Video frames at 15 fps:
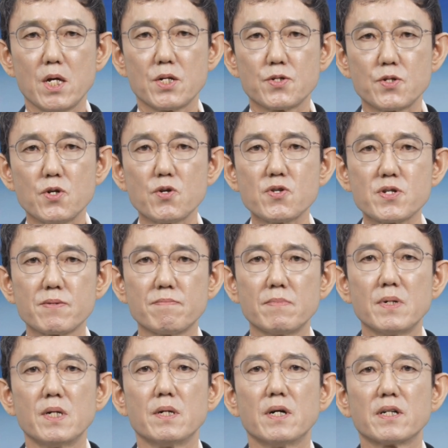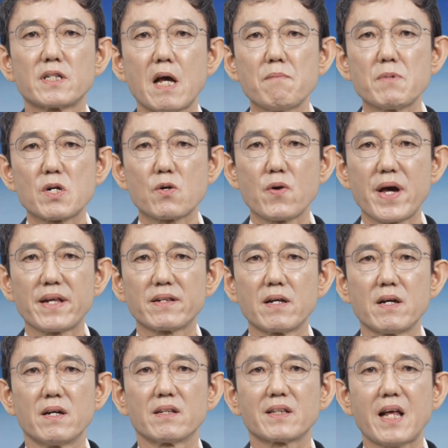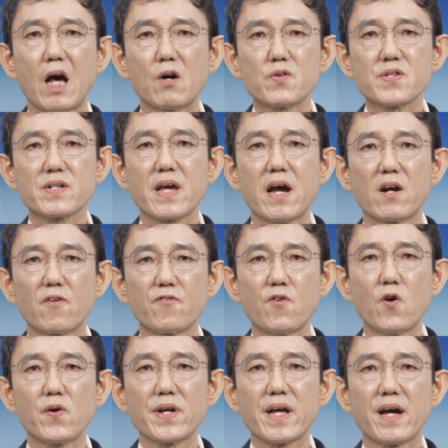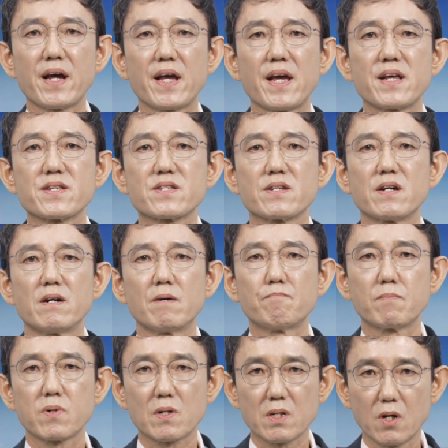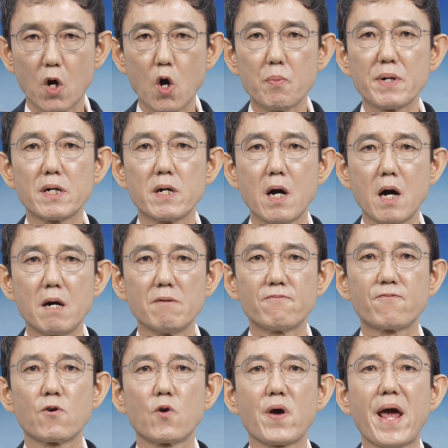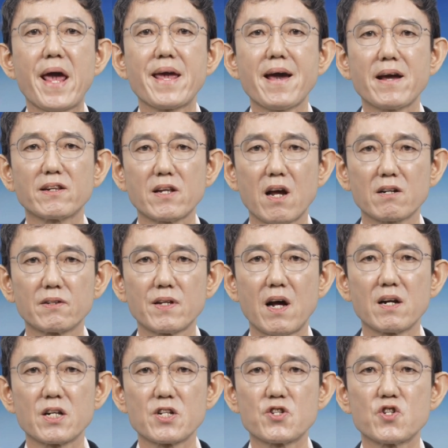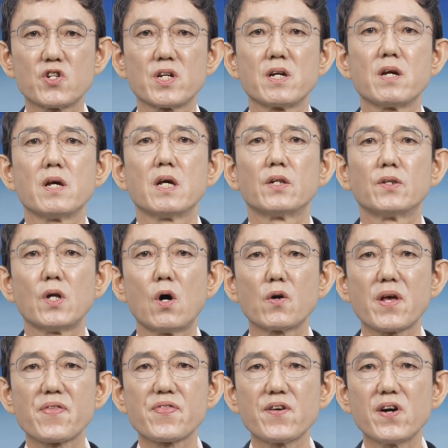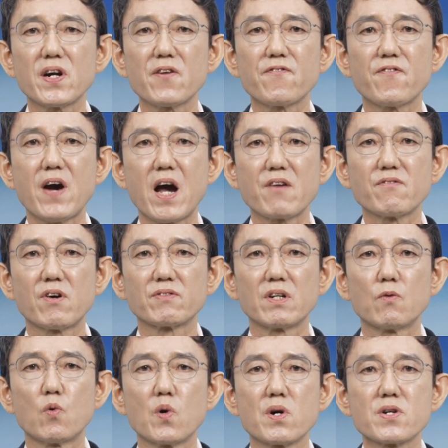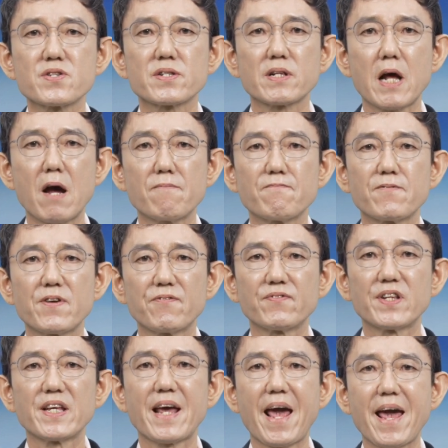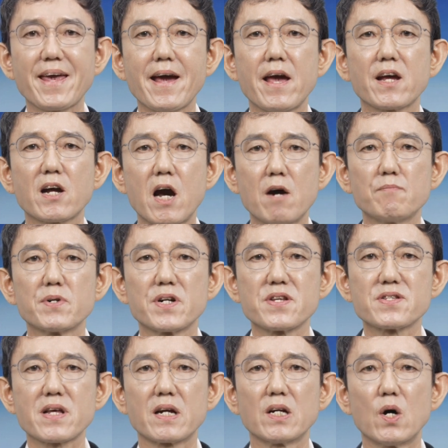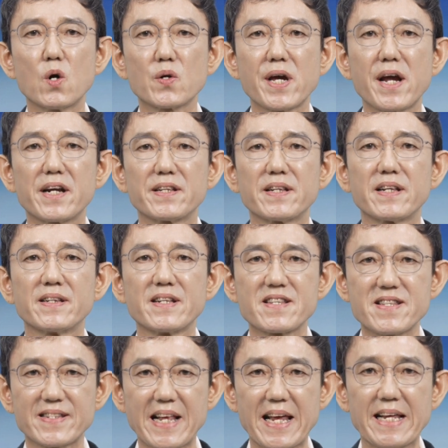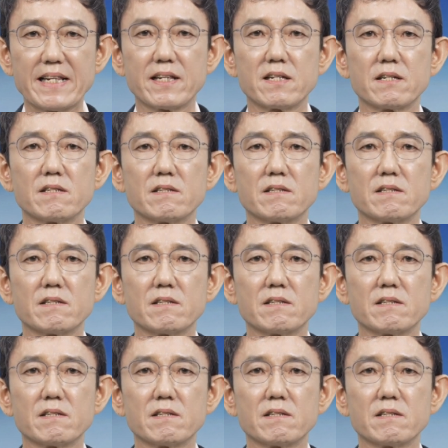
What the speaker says: Newsom, a Democrat, touts California as a global hub for AI technology, noting 35 of the world's top 50 AI companies are located in the state.